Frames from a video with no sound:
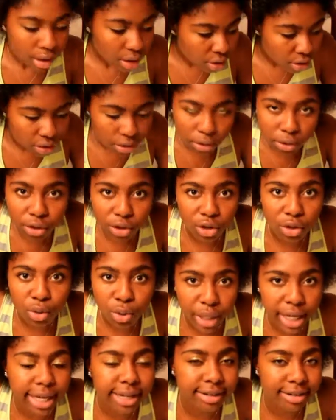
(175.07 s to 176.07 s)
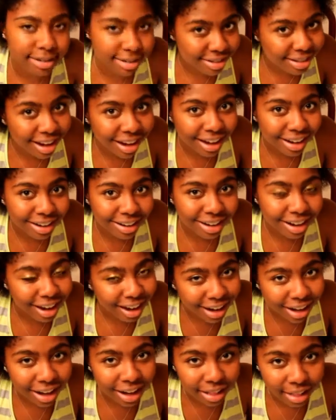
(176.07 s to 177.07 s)
So you can decide,
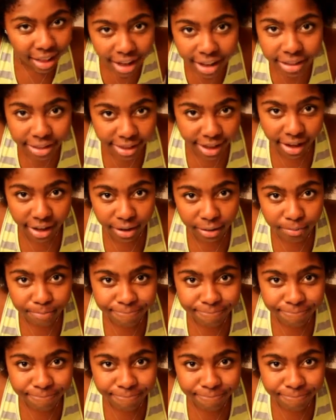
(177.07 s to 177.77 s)
and I like that.